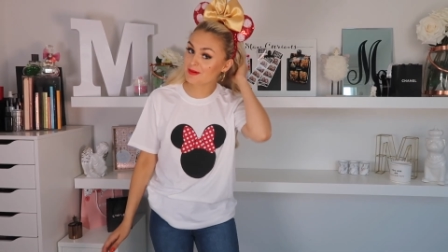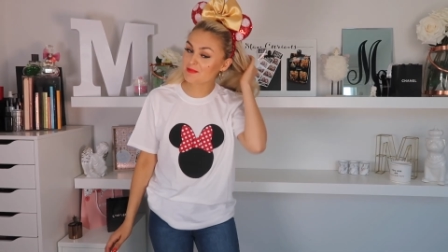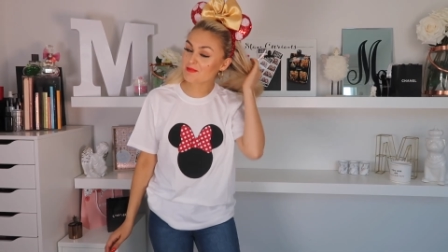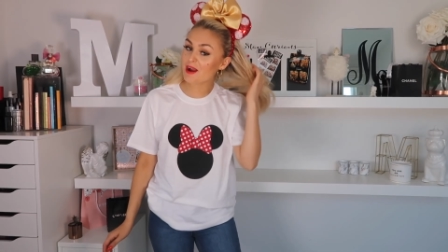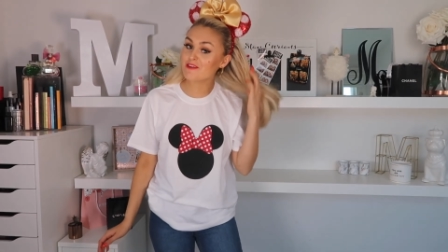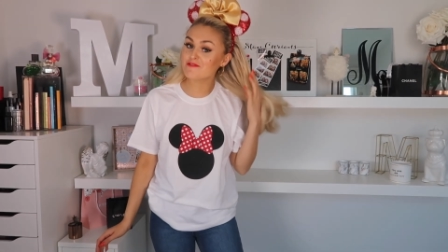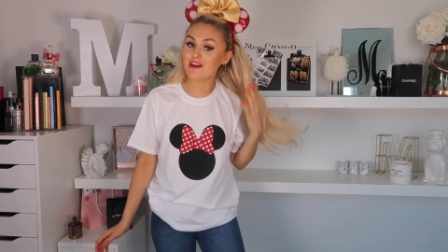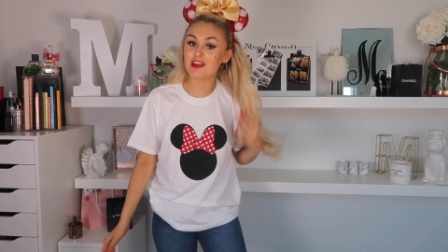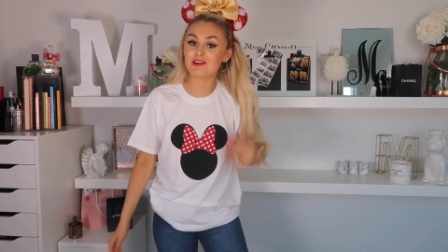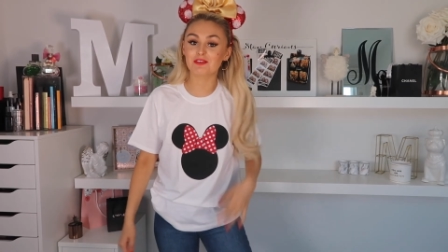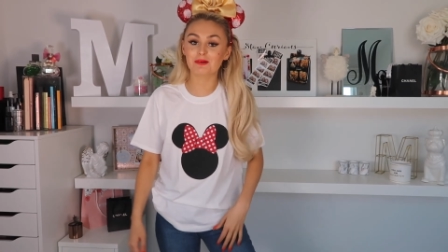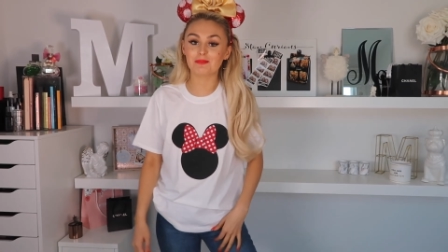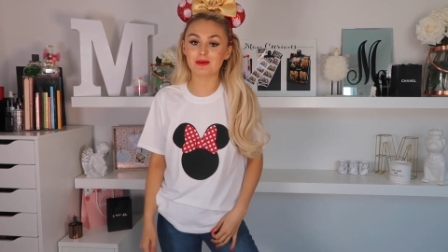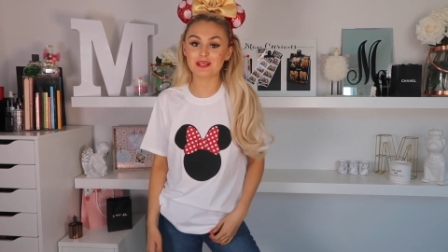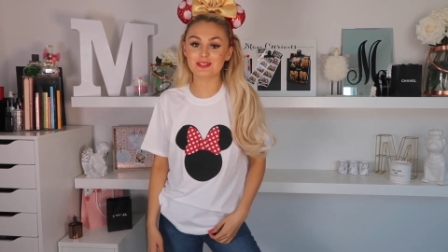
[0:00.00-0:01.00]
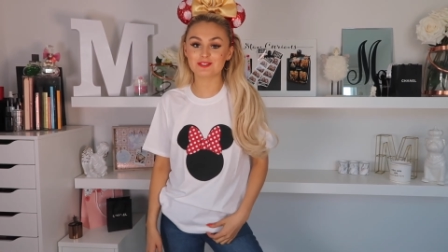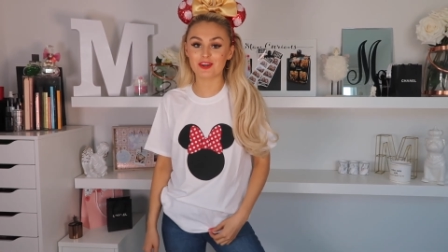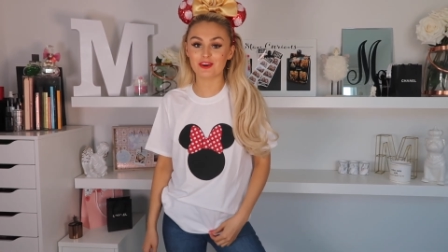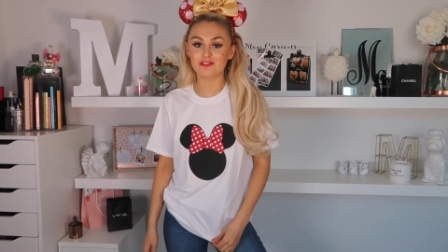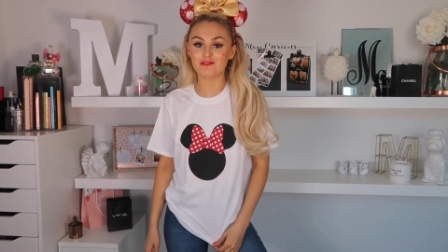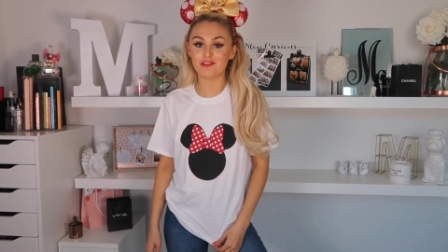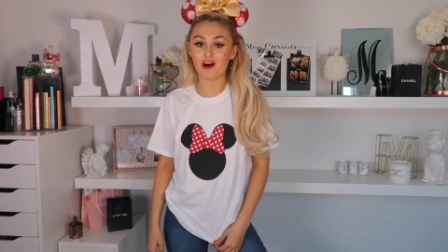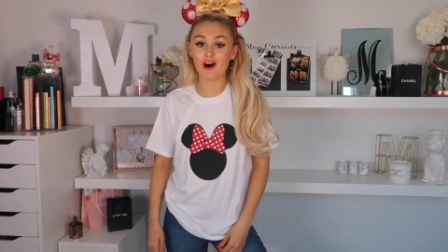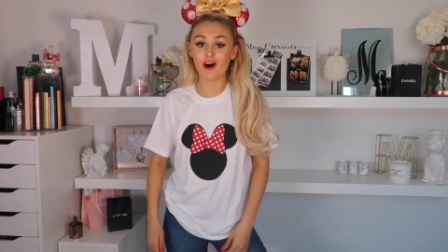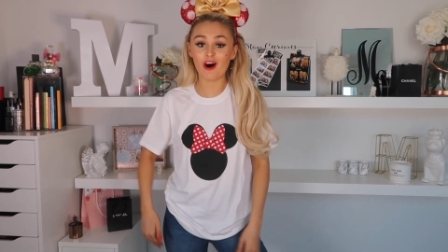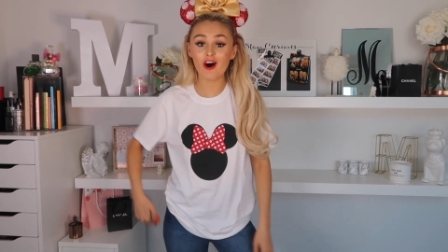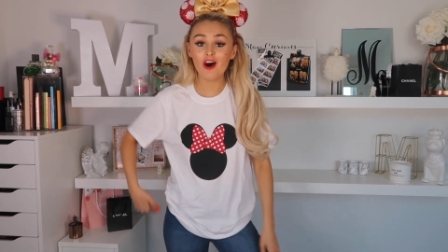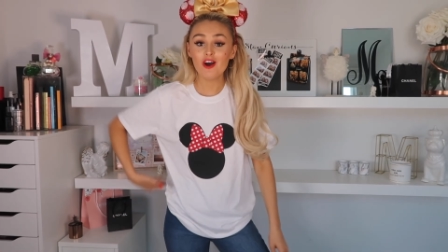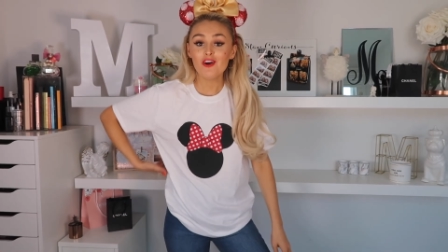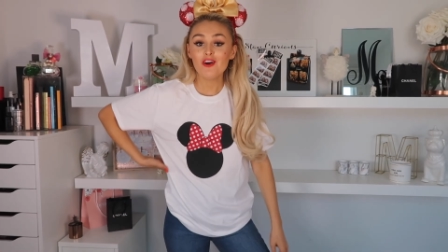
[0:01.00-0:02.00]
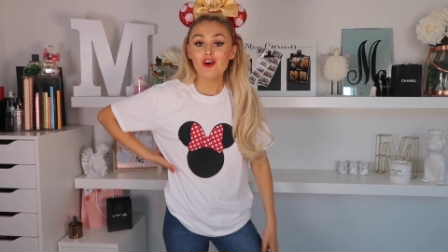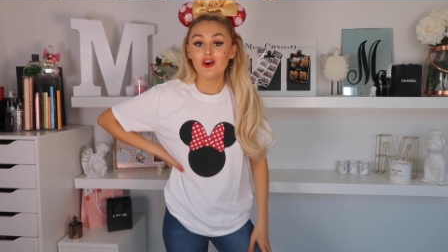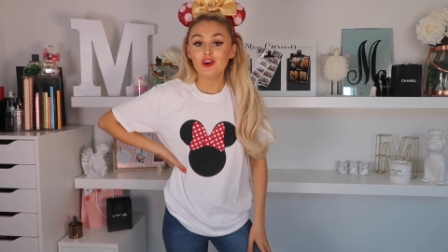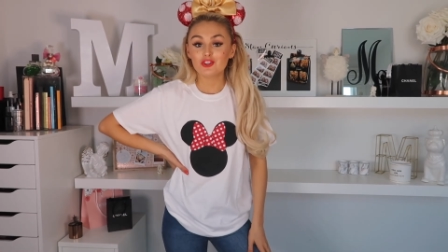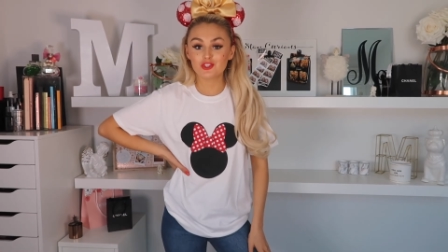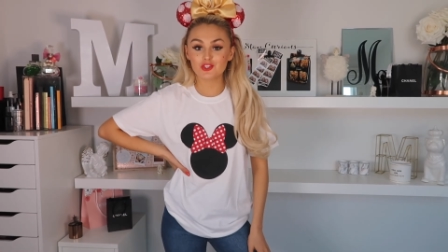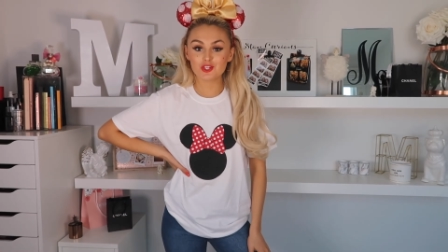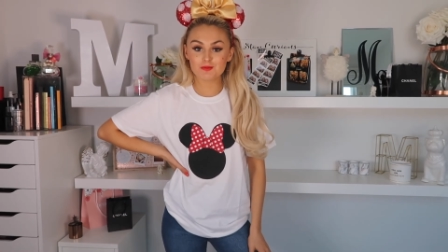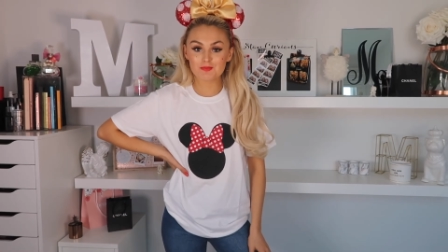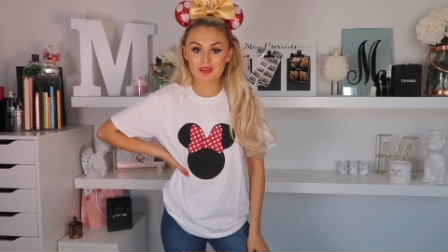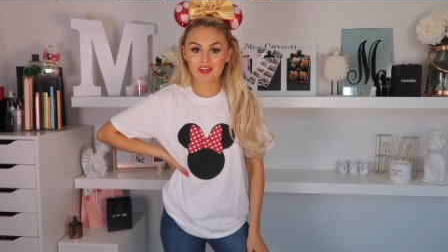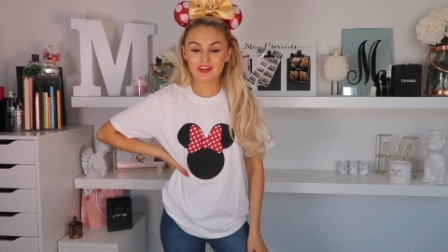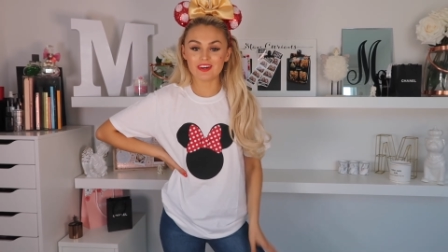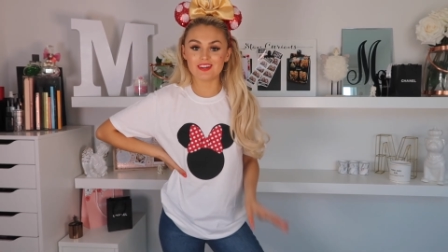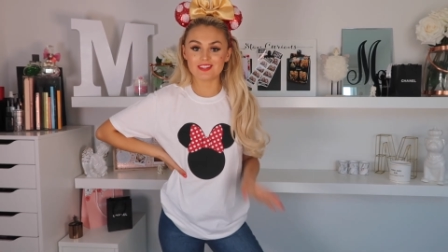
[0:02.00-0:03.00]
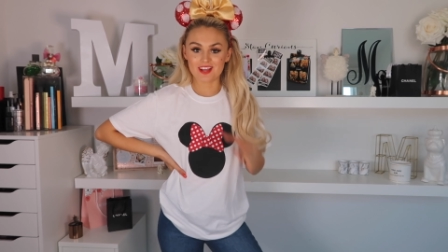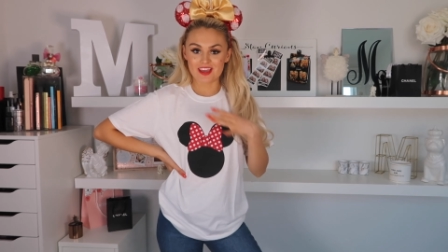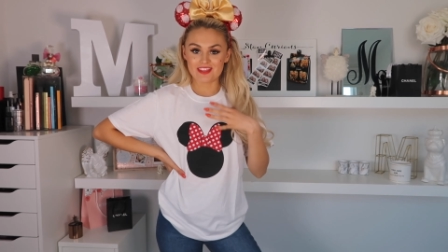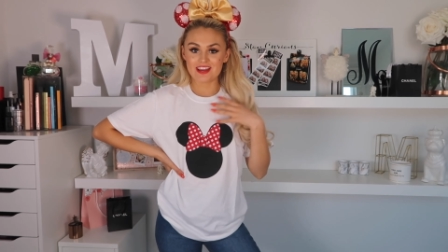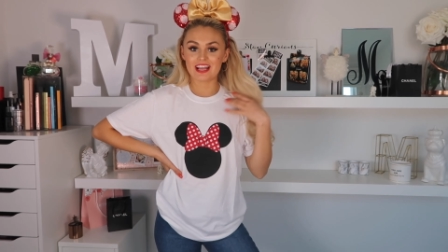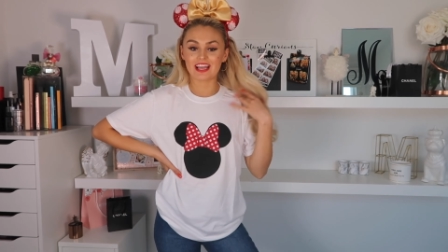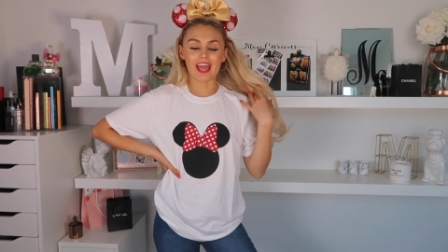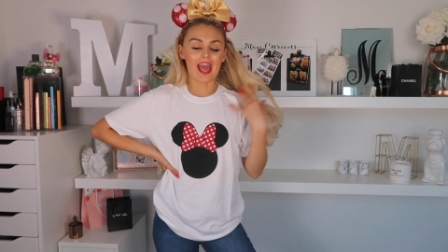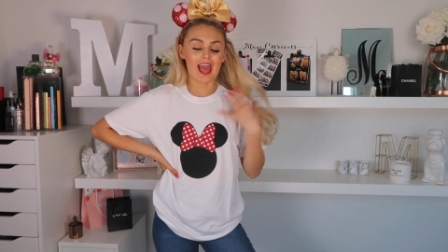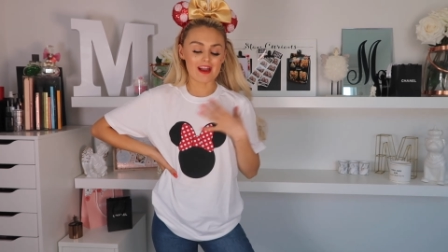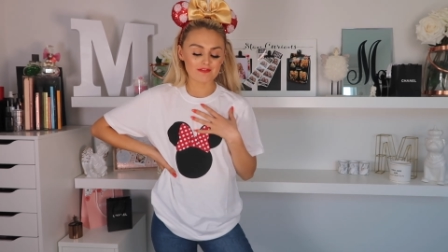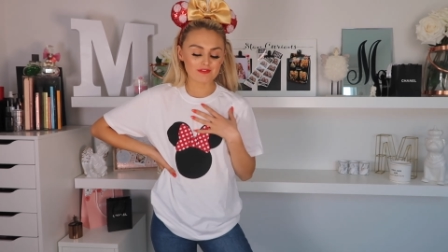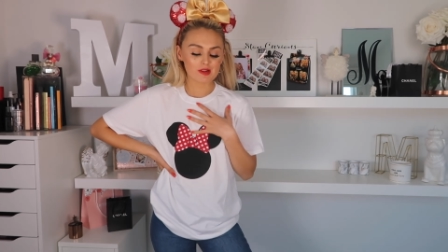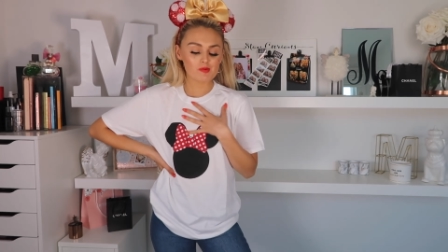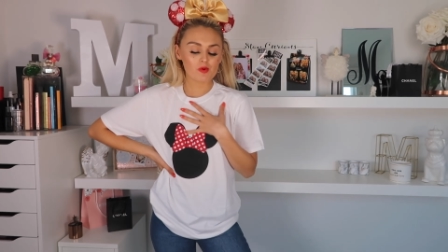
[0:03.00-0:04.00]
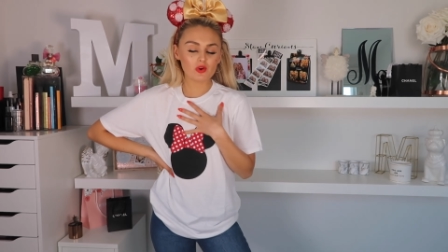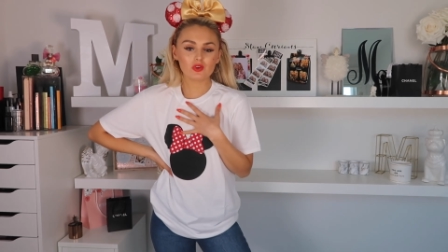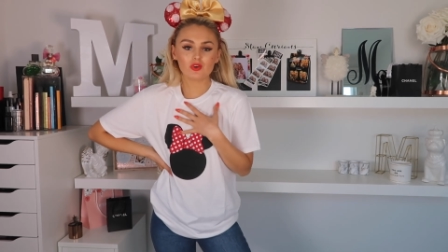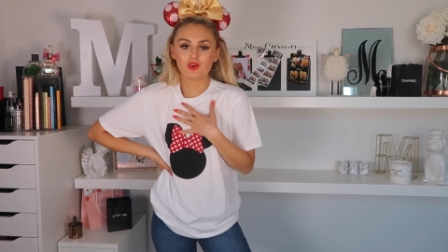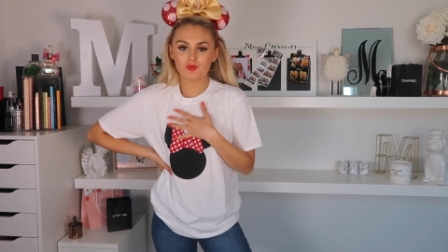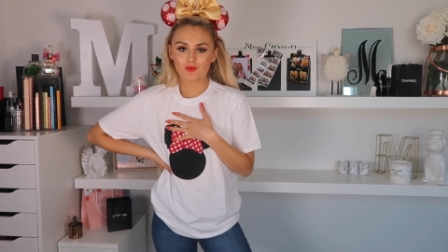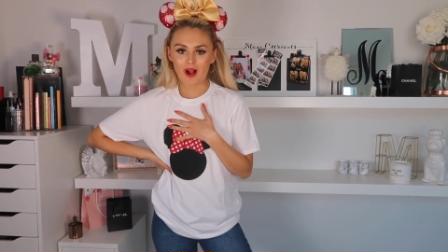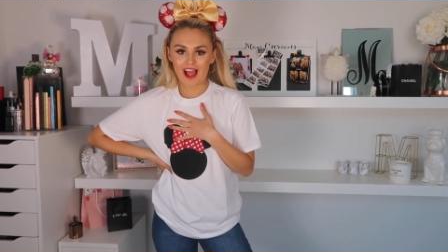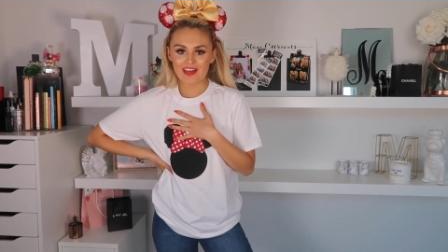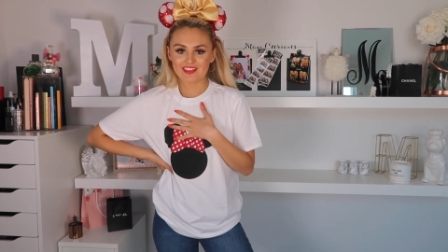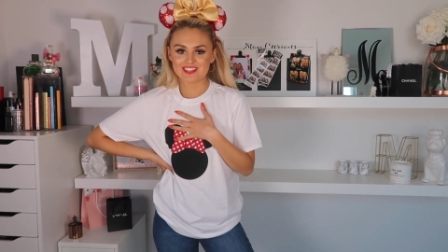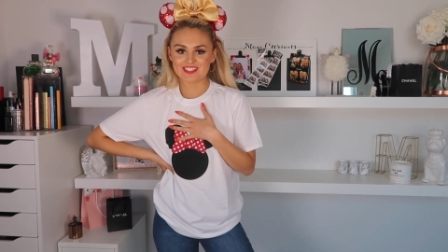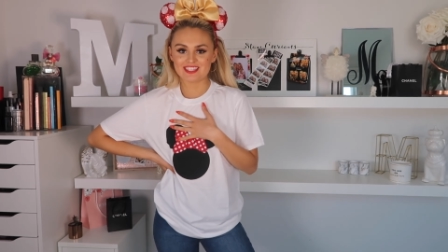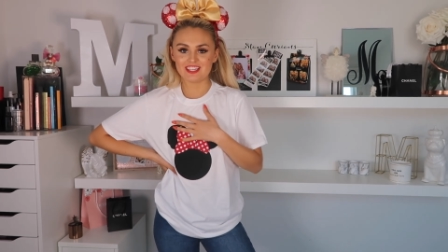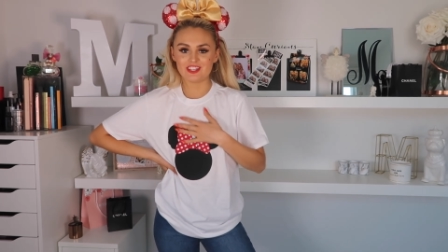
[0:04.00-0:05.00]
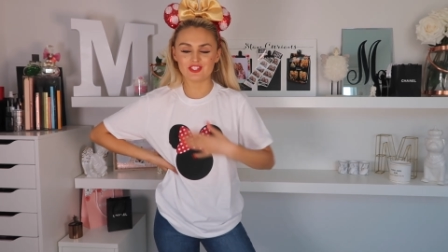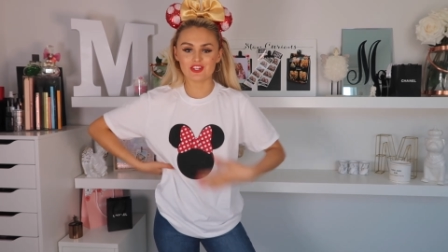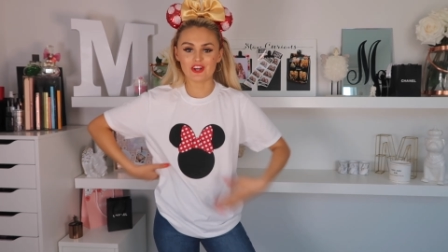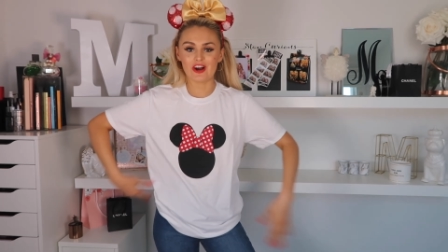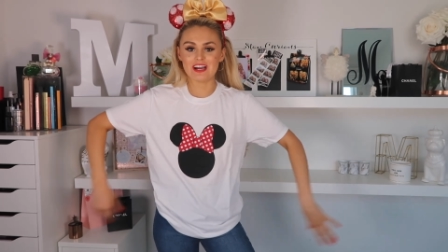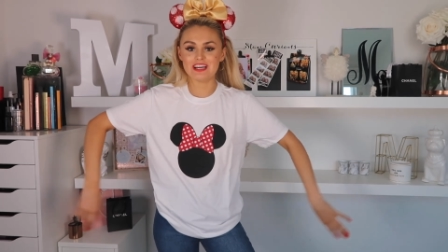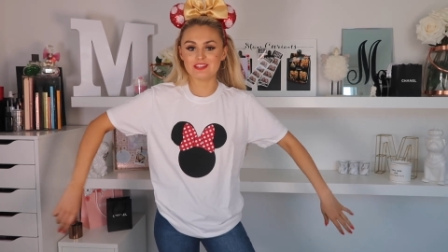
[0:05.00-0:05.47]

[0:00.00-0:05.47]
be my favorite piece so far just because I think everyone could wear this t-shirt.